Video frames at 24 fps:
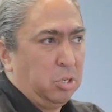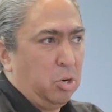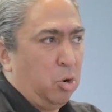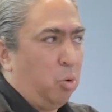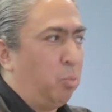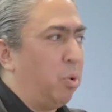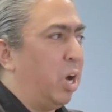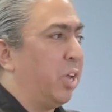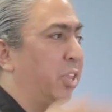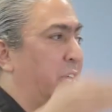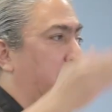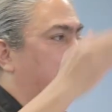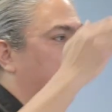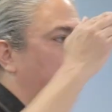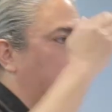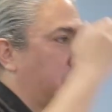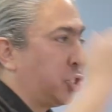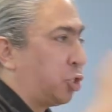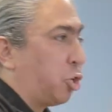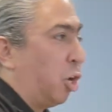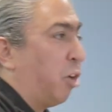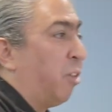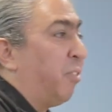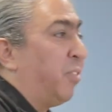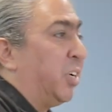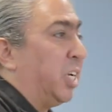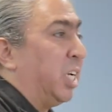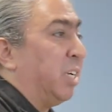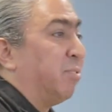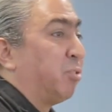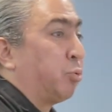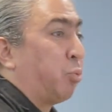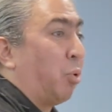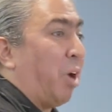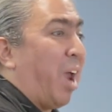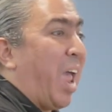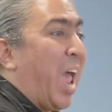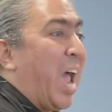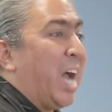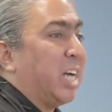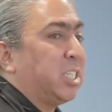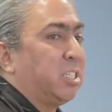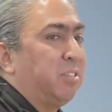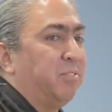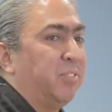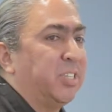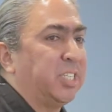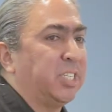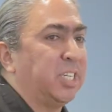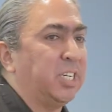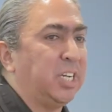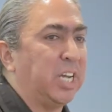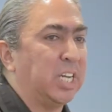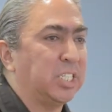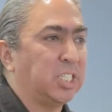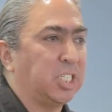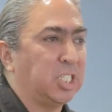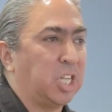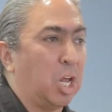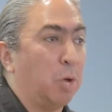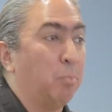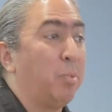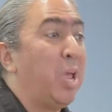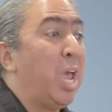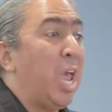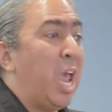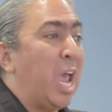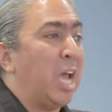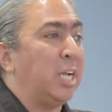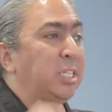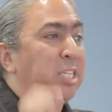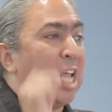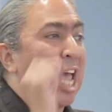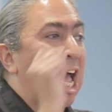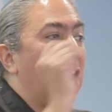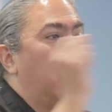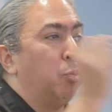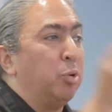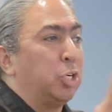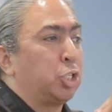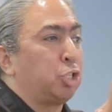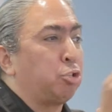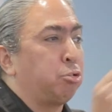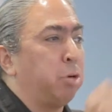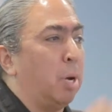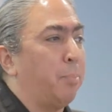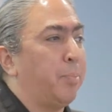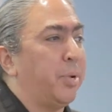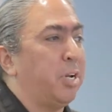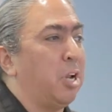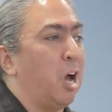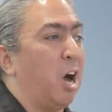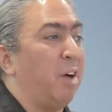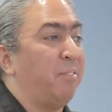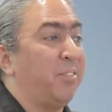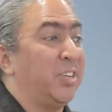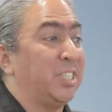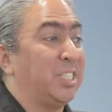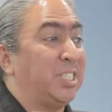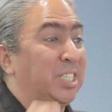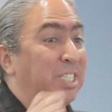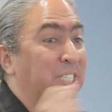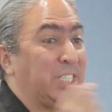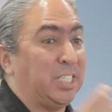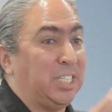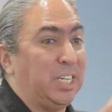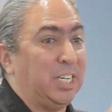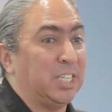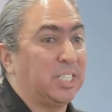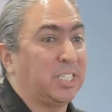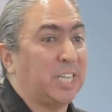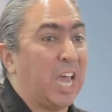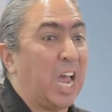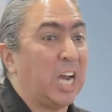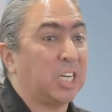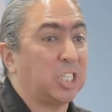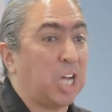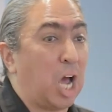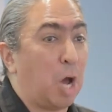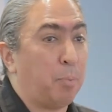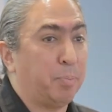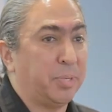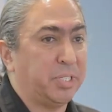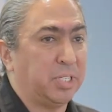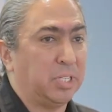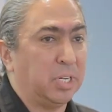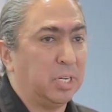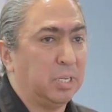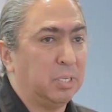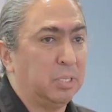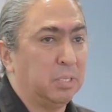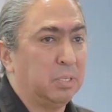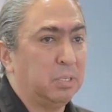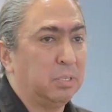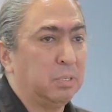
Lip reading: while the conservatives were activists against them. And now with Trump in office, it's the exact opposite.